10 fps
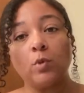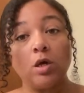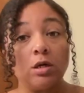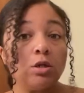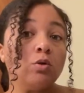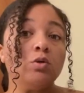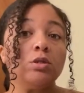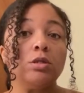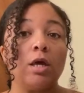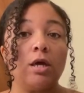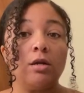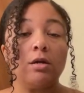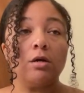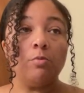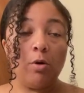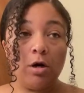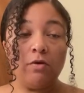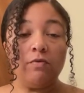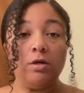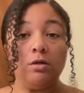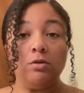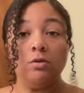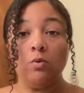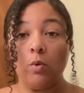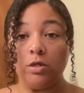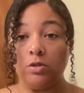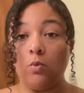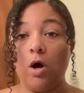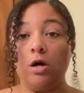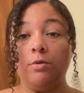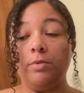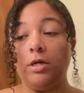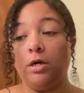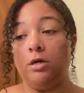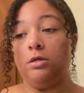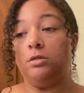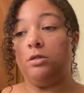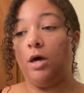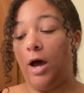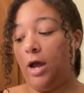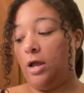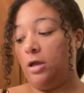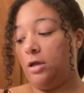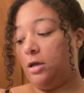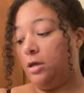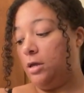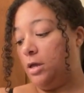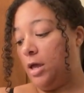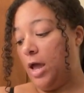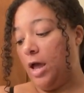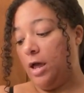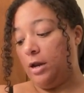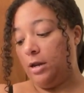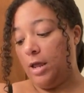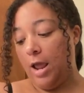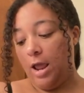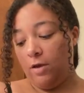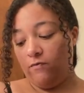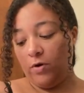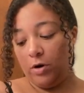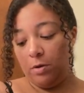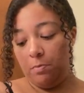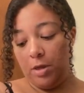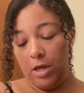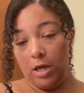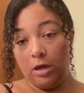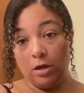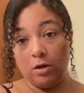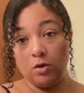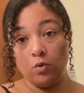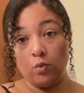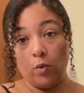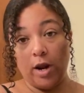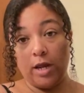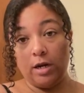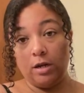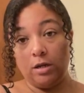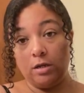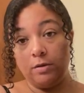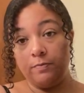conclusion that a part of it was the water because I had a very big red